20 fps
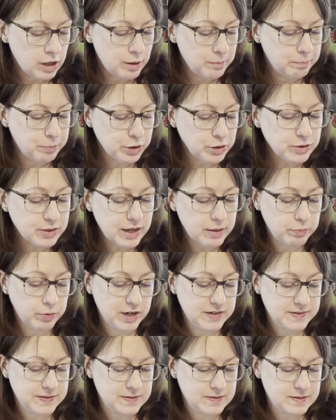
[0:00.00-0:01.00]
Birthday
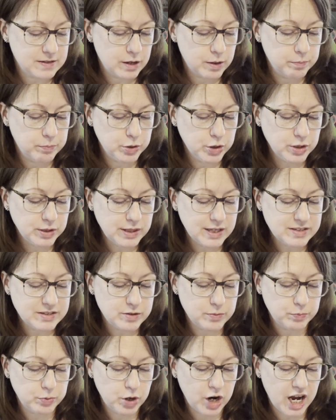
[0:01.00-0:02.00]
presents, a book that
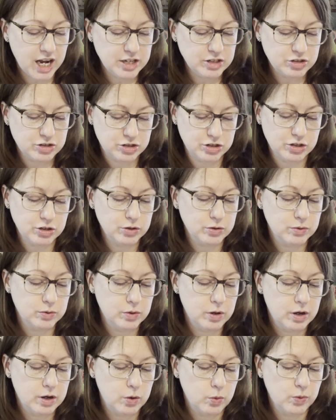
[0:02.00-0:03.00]
surprised you
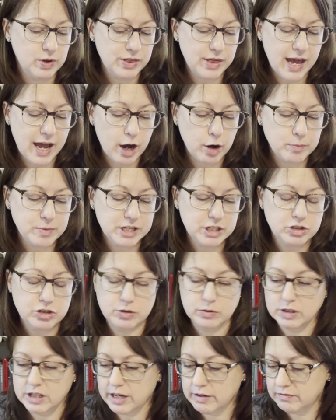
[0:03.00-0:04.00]
with how much you
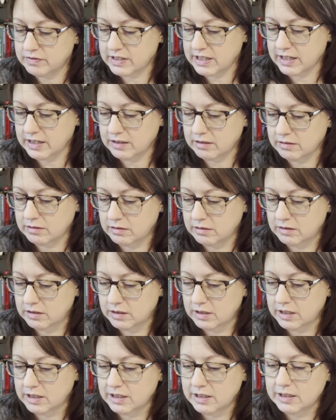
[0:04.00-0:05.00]
loved it.
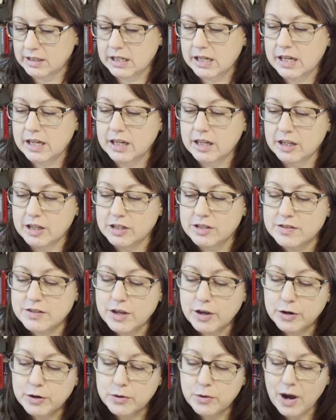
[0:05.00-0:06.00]

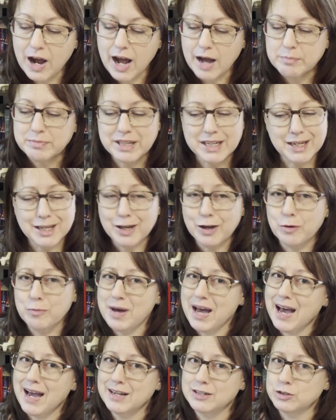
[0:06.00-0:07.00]
So I'm going to go
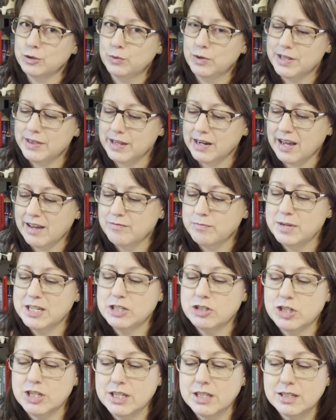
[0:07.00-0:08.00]
back to one that I've
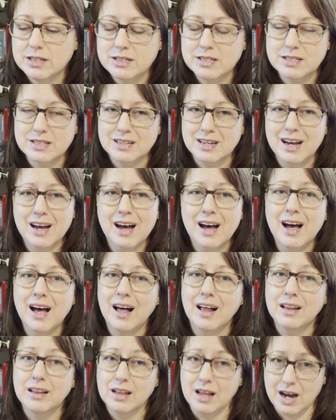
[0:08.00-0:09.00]
mentioned
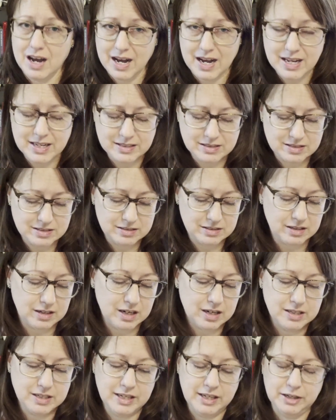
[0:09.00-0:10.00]
a lot
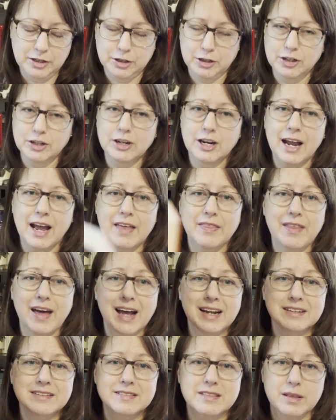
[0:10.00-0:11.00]
on here, and
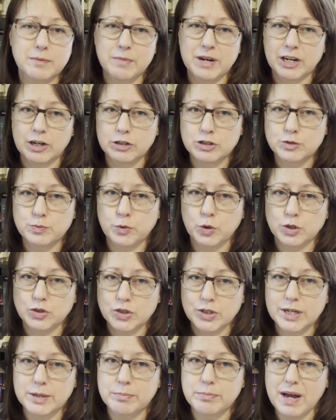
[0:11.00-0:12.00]
that is The Marriage
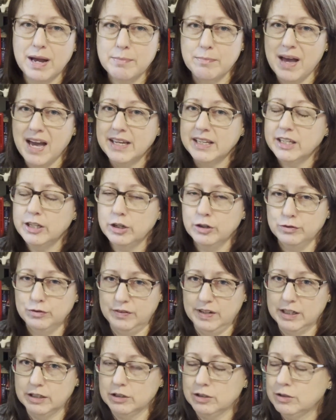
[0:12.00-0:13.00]
Portrait by Maggie
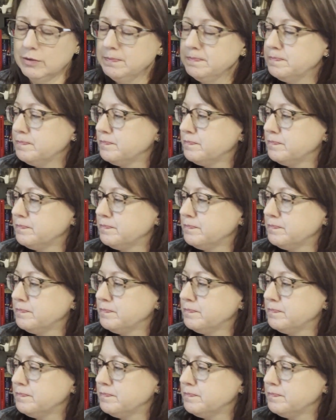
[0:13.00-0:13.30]
O'Farrell.